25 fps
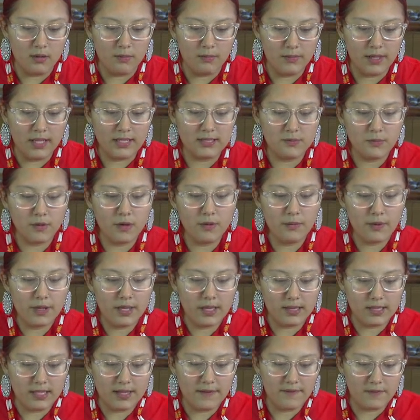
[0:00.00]
that's what
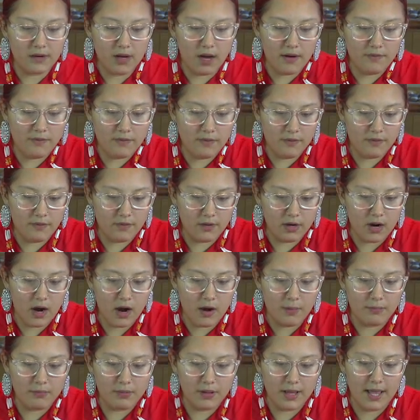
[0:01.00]
we lived off of, were
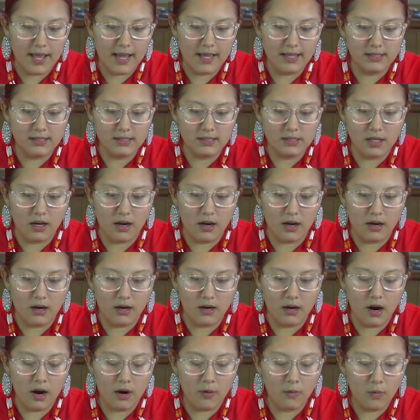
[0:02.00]
our plants,
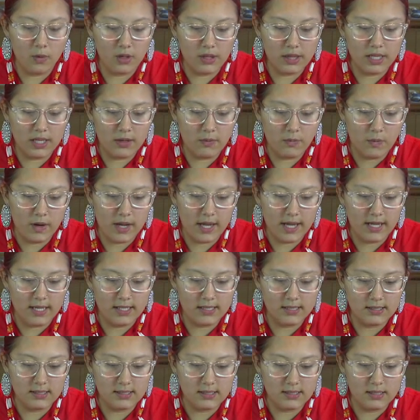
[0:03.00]
our woodland
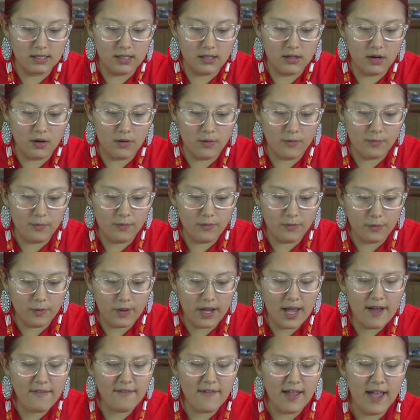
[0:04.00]
ways. You know, we
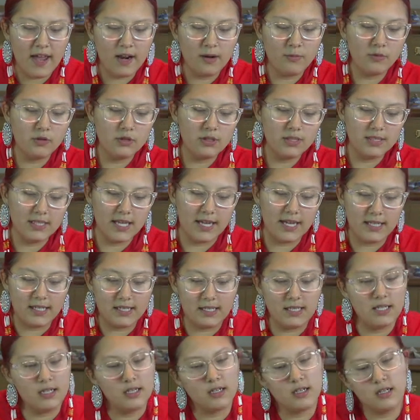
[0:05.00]
have animals like
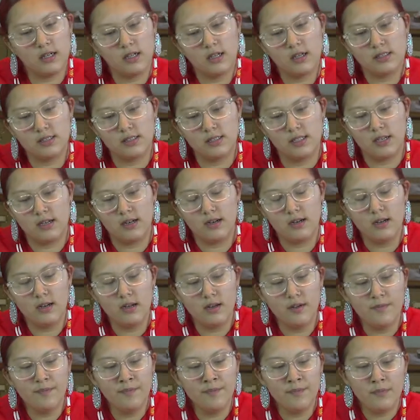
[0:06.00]
deers and
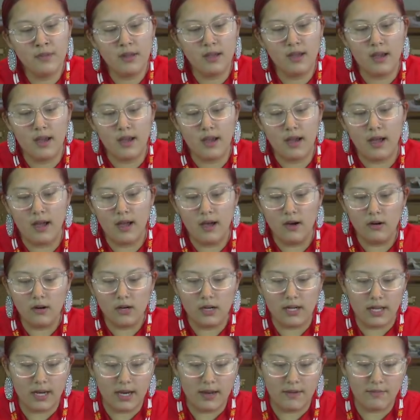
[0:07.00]

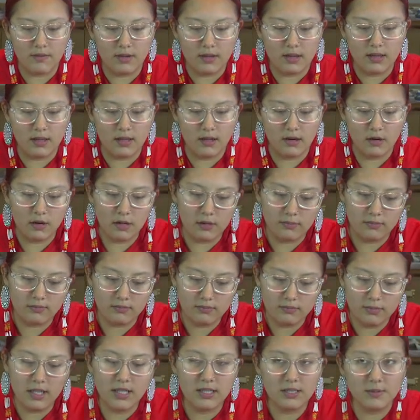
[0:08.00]
elk and everything, or not